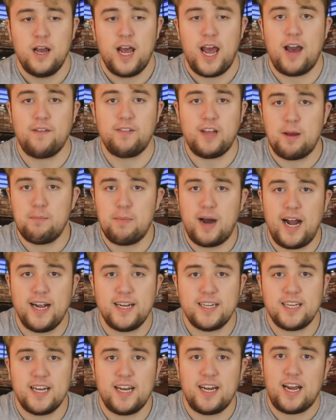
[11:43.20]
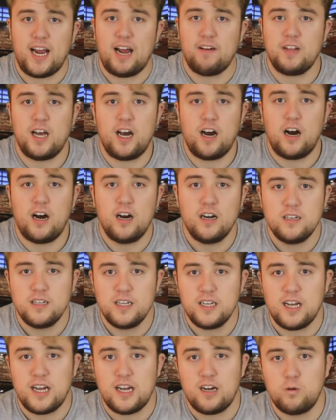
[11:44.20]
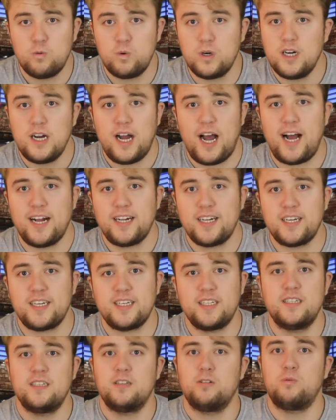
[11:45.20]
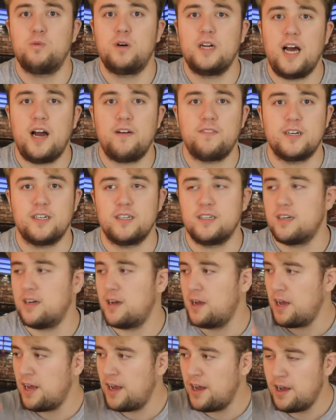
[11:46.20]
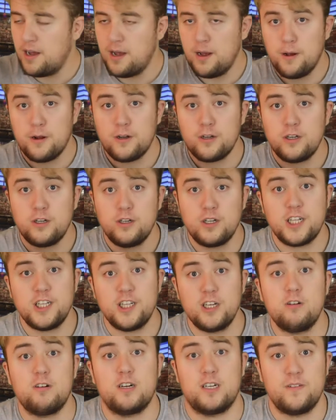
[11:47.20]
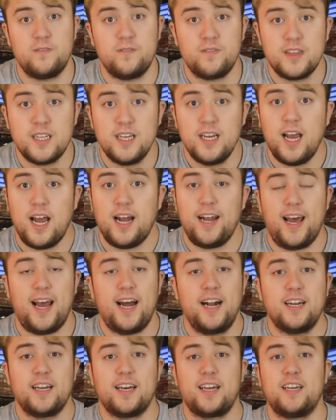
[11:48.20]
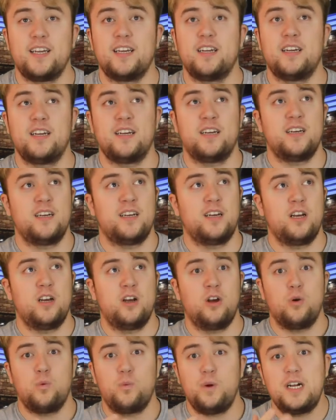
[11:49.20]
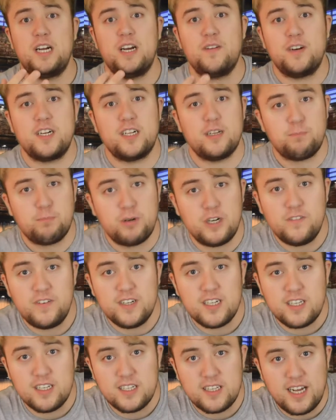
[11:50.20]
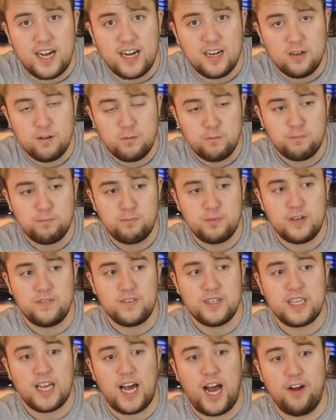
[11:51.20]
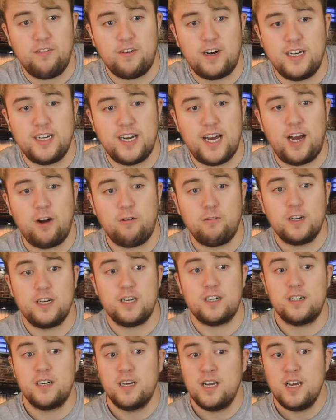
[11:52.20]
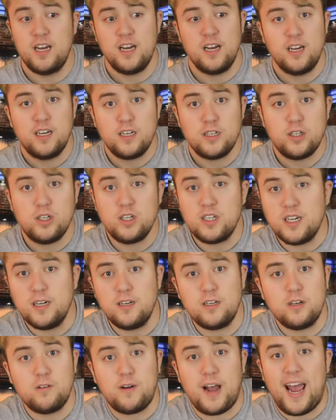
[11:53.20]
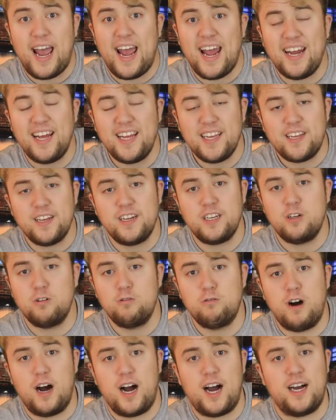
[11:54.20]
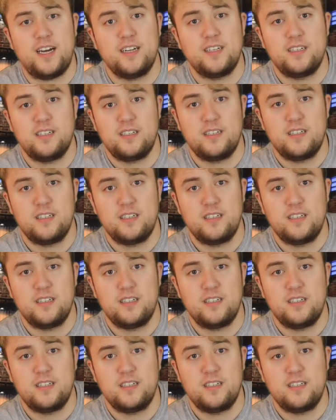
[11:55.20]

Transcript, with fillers: Have that mindset, have that work ethic, whatever. You can do it. And that's me. We live in a perfect, perfect time right now where you can do anything you want